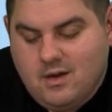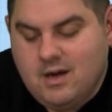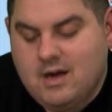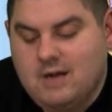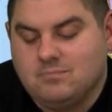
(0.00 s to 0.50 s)

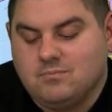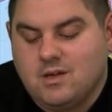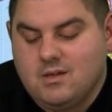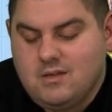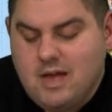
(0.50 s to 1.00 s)
Um,
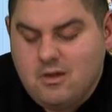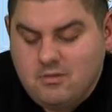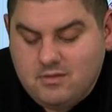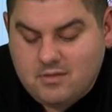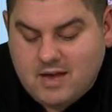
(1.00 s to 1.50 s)

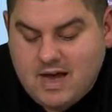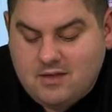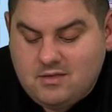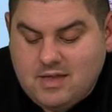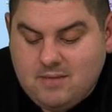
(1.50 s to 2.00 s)
Knuckles'
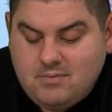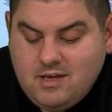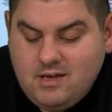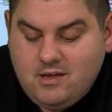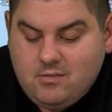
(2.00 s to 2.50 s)
concept
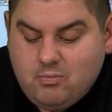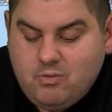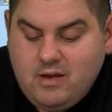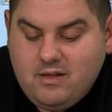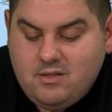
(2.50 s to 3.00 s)
is
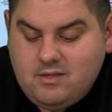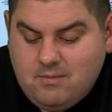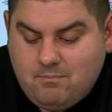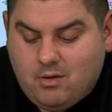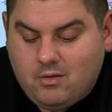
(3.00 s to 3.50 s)
pretty
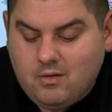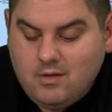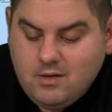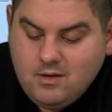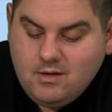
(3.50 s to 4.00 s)
simple.
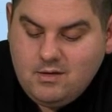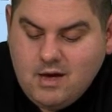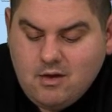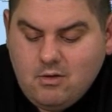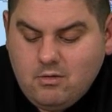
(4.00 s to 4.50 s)

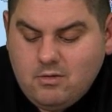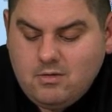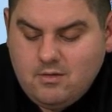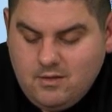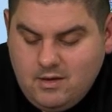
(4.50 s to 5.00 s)
Knuckles
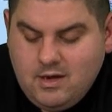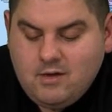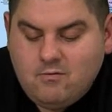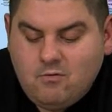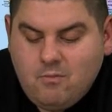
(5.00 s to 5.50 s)

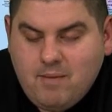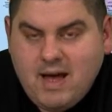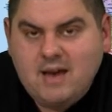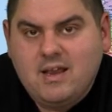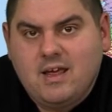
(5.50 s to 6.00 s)
and
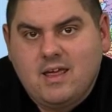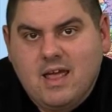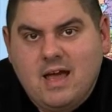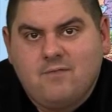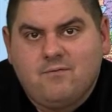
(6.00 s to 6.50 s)
Robotnik
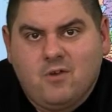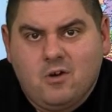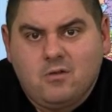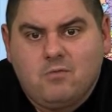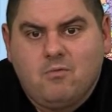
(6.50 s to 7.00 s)
at
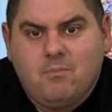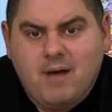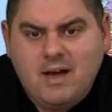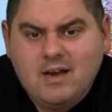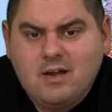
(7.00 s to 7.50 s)
first,
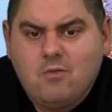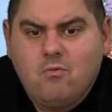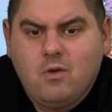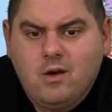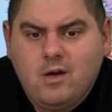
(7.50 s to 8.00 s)
Robotnik
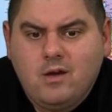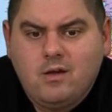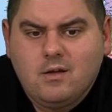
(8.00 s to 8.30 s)
would